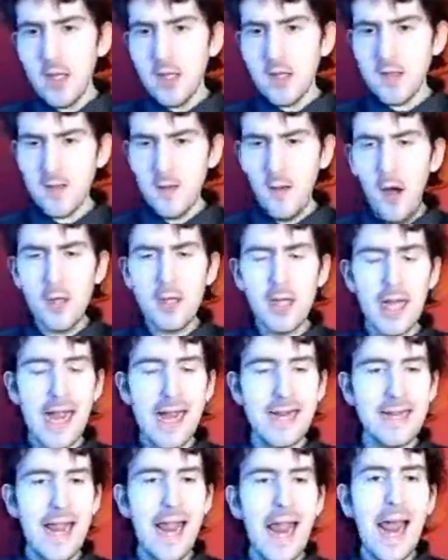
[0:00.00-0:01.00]

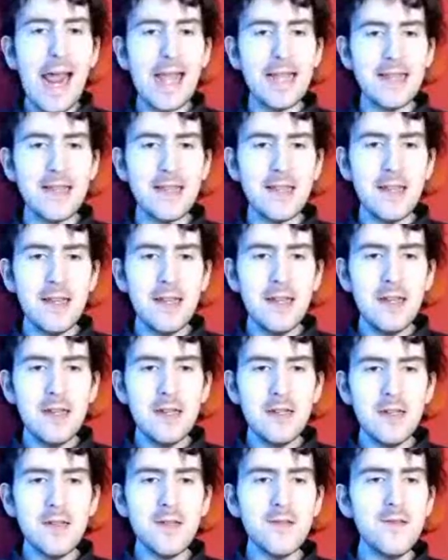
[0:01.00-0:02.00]
Zordon in this
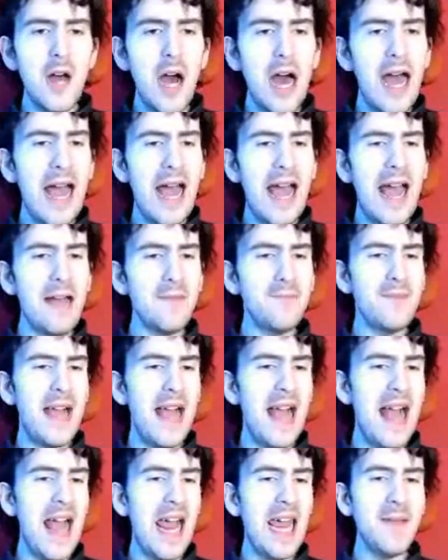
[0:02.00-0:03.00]
does not
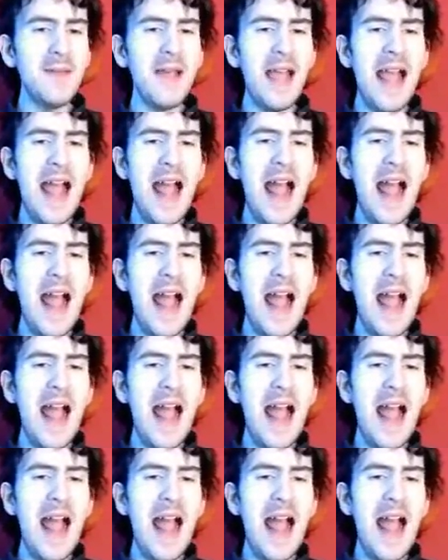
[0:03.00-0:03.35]
behave